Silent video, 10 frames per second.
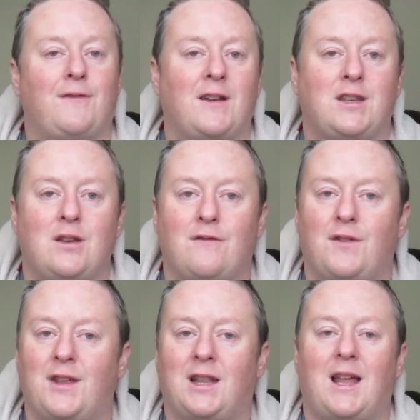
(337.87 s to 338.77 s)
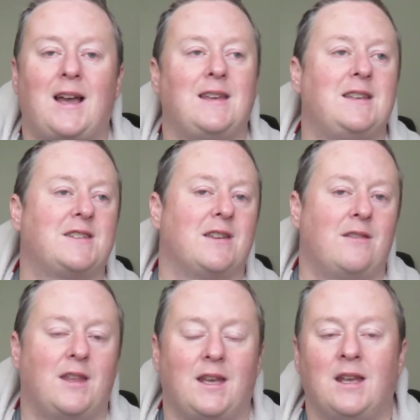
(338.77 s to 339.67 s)
Thank you for the likes
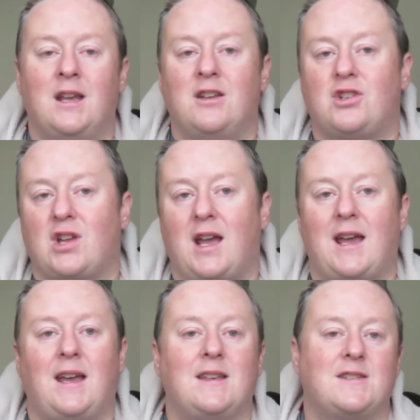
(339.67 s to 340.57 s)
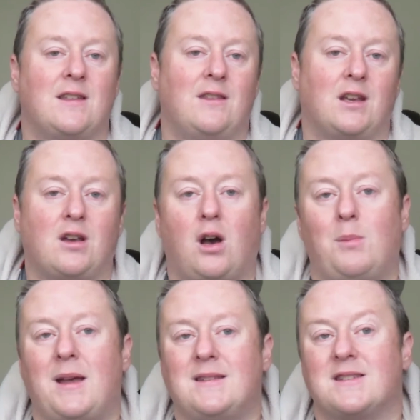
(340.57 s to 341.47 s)
and the shares and the
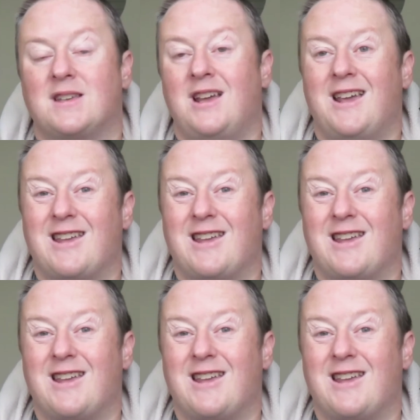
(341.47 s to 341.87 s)
comments.